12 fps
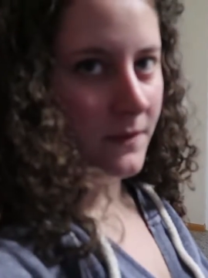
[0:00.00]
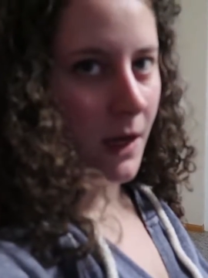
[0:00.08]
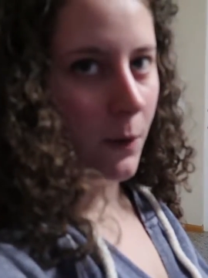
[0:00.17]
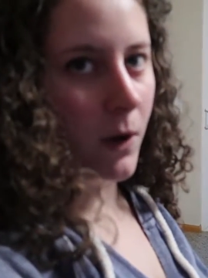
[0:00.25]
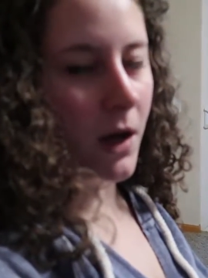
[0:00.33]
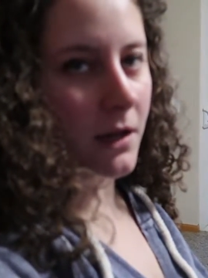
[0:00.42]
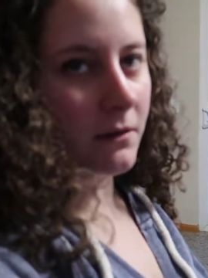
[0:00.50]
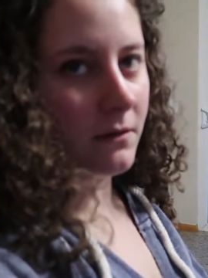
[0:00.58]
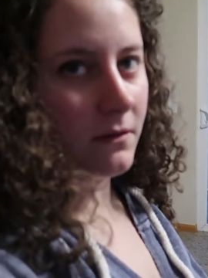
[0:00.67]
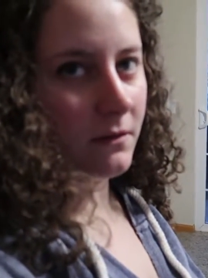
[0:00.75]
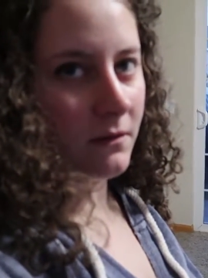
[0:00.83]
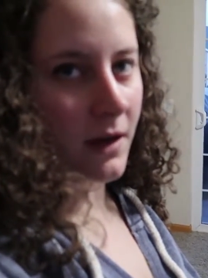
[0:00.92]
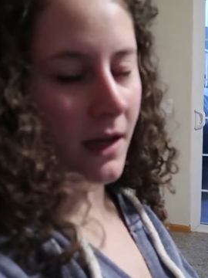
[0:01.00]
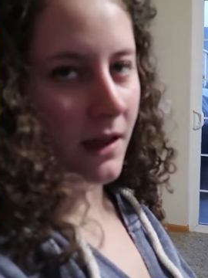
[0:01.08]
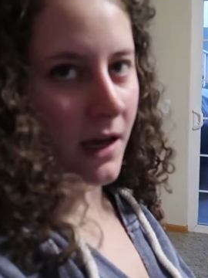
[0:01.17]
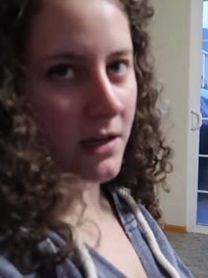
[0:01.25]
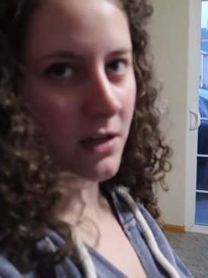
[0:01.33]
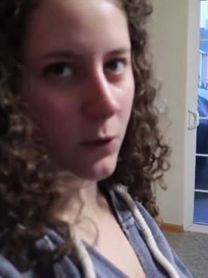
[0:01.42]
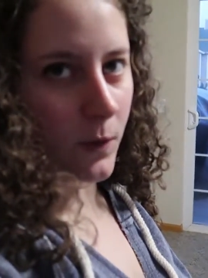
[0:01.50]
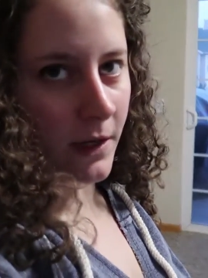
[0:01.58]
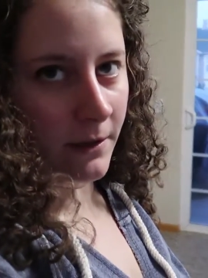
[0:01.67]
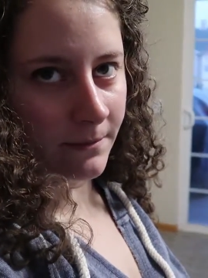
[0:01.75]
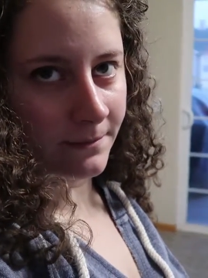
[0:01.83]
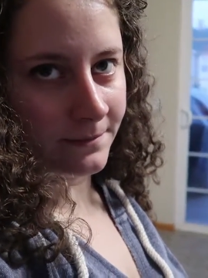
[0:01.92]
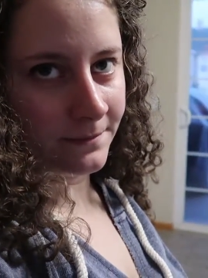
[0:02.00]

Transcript: I want Atlanta to win.